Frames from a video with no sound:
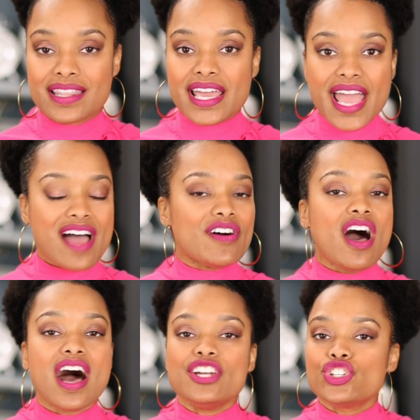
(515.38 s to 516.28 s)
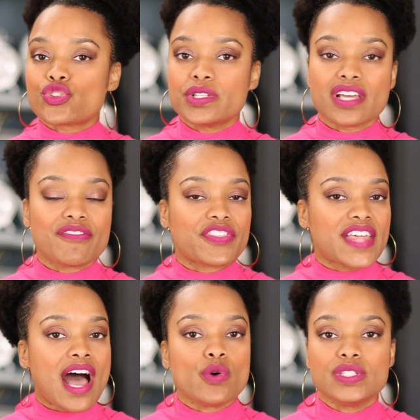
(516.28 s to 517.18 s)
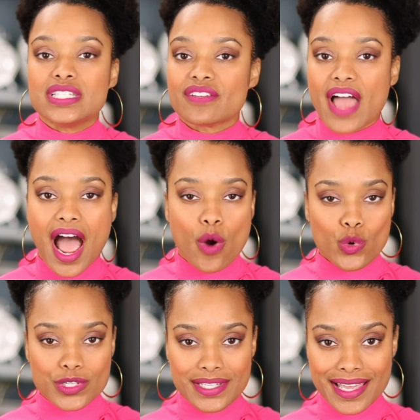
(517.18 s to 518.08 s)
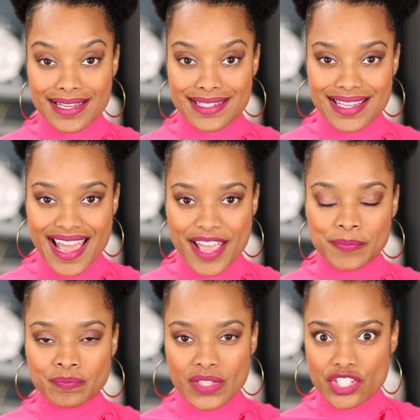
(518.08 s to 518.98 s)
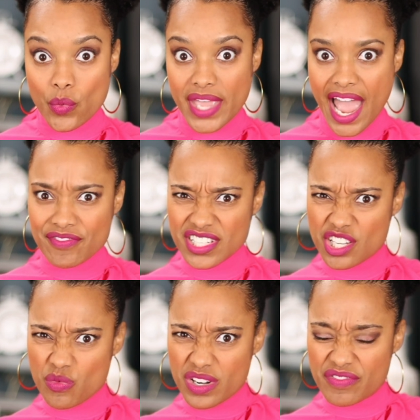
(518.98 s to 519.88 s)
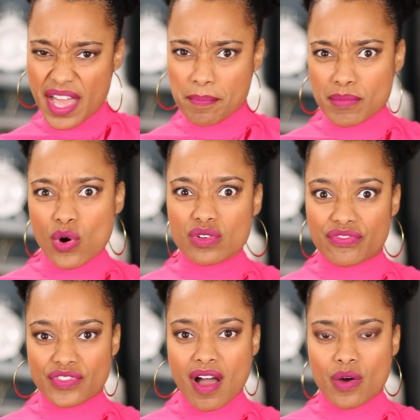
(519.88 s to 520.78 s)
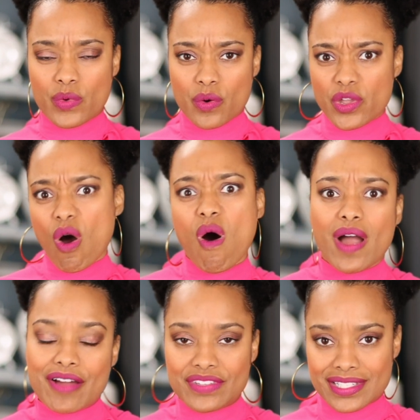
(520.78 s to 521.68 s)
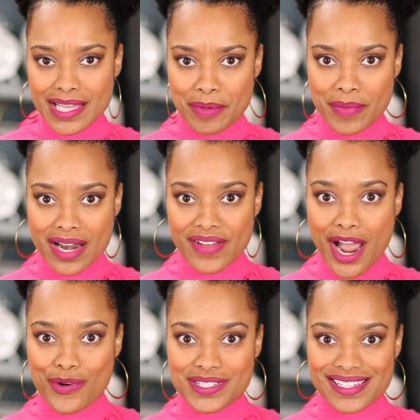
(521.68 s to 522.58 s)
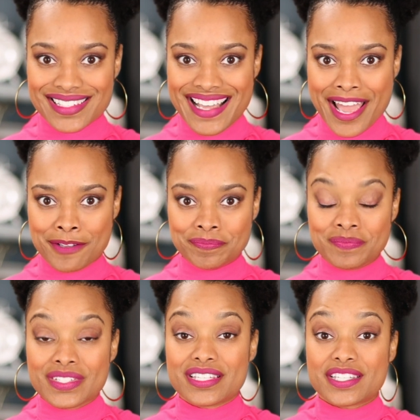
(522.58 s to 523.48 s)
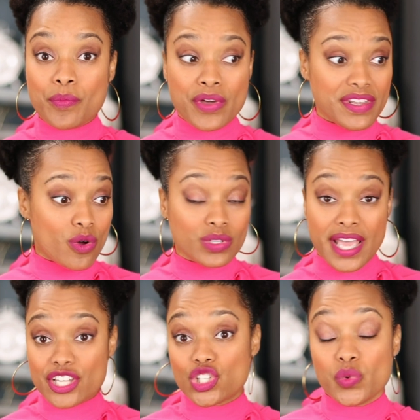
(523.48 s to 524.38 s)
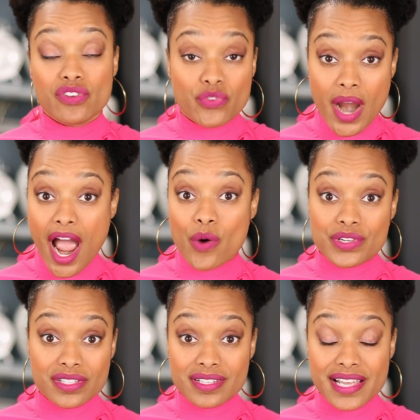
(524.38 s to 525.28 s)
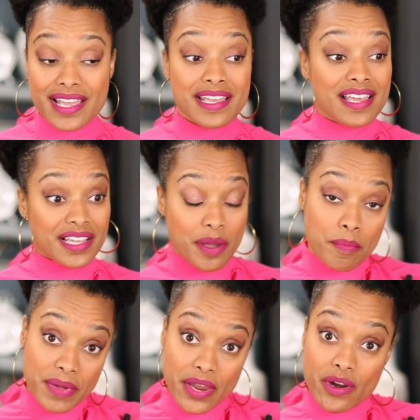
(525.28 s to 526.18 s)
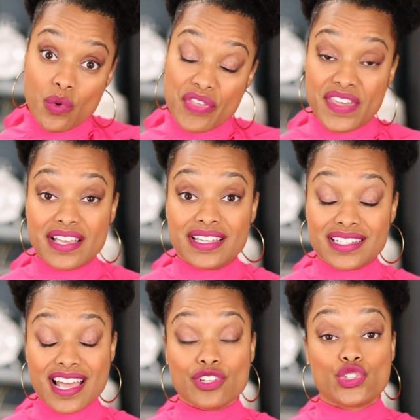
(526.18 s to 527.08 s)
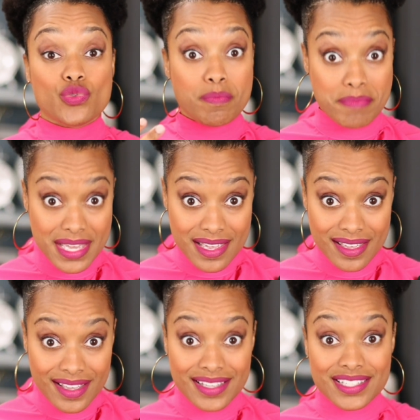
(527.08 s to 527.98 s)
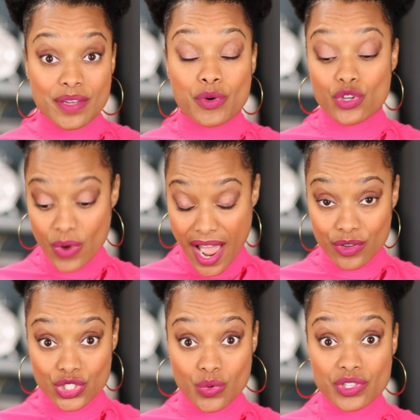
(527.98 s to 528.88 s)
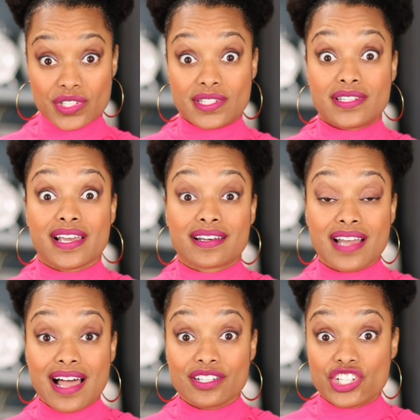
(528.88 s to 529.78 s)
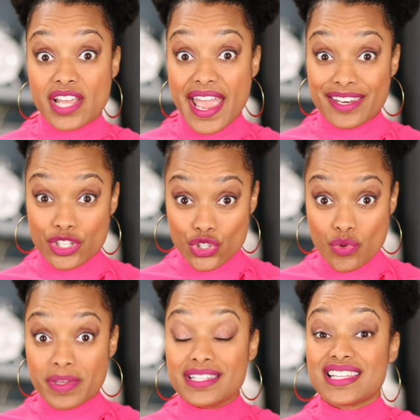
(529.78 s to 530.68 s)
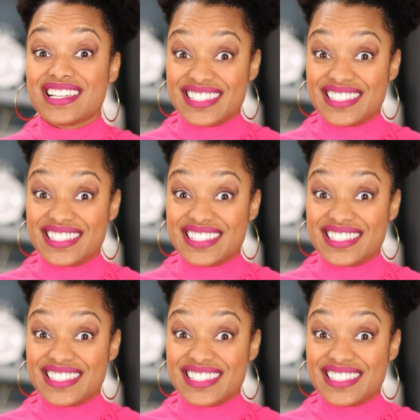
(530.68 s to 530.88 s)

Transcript: They have hundreds of thousands of hours in a day. And so we have to get rid of that mode of thought where we all have the same amount of hours in a day. Someone that only has twenty-four hours in the day, comparing what they get done to me, someone who outsources to technology and humans